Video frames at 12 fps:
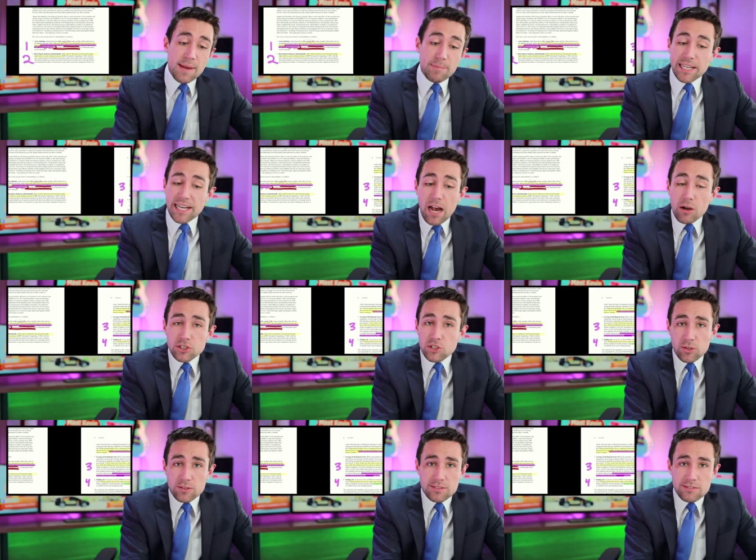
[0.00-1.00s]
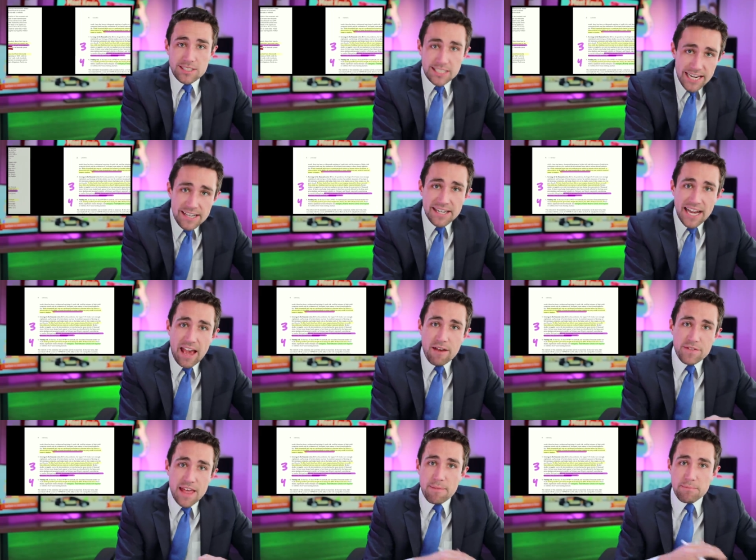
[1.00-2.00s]
but households didn't
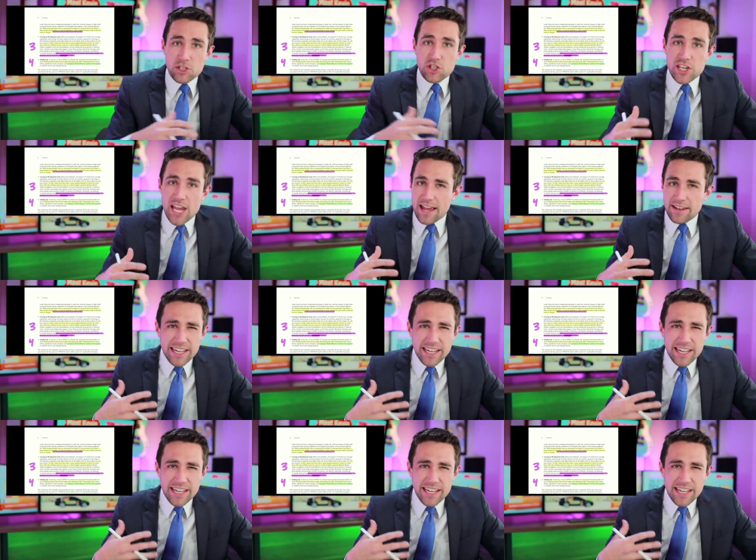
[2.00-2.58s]
have that much debt.